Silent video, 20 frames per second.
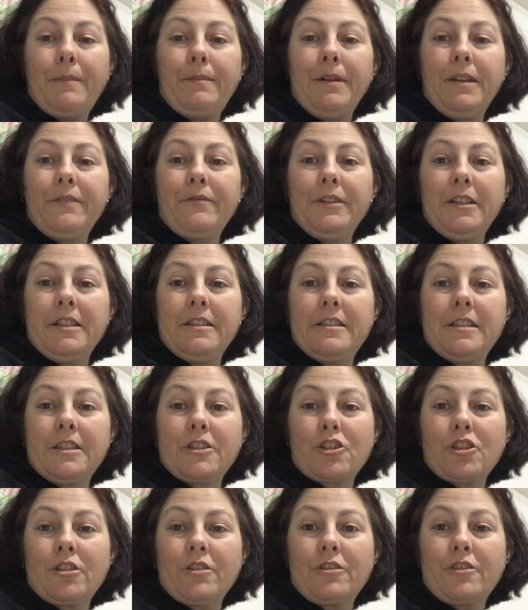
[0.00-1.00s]
bit of an
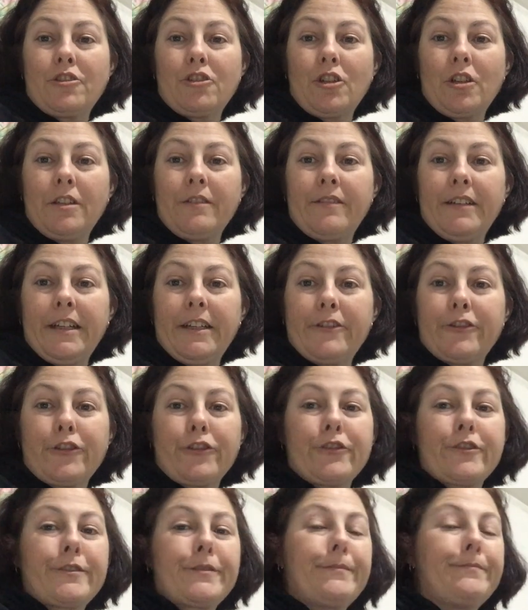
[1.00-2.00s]
addiction to Jolly
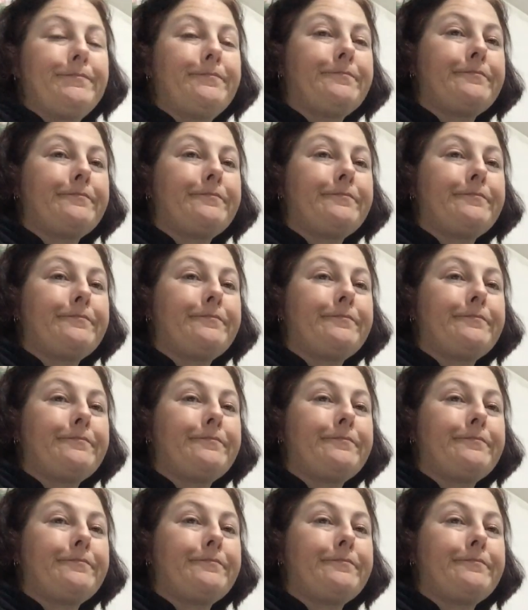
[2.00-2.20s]
Ranchers.